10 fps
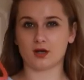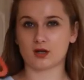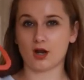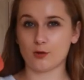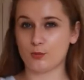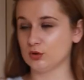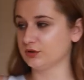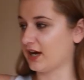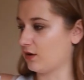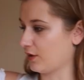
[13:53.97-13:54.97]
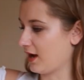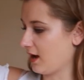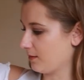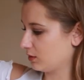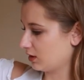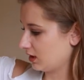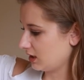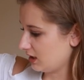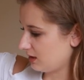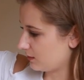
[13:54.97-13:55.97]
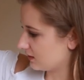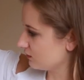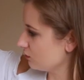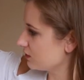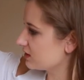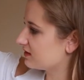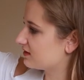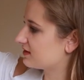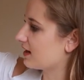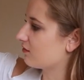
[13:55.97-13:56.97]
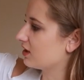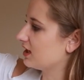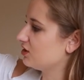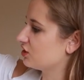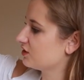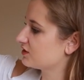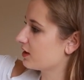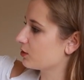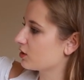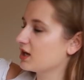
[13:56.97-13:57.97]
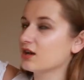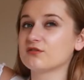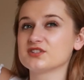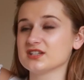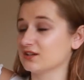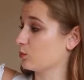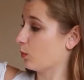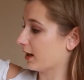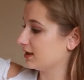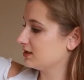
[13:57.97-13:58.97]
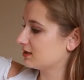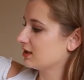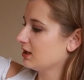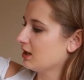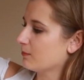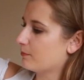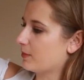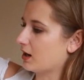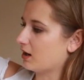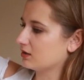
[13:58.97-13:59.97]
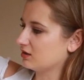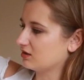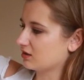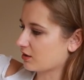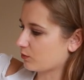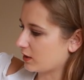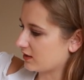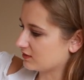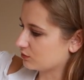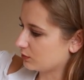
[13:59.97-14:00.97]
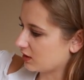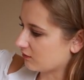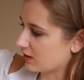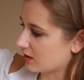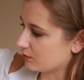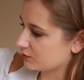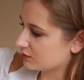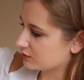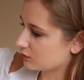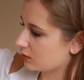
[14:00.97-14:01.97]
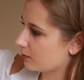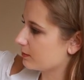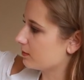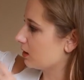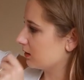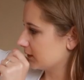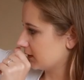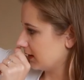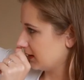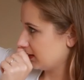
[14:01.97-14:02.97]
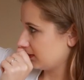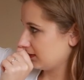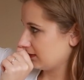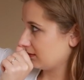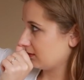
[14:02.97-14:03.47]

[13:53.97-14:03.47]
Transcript: that I've kind of pulled out that I am going to keep. It's not necessarily just summery. Obviously, it's white, but you can kind of wear this all year round. It's got a couple of marks on it, though, which is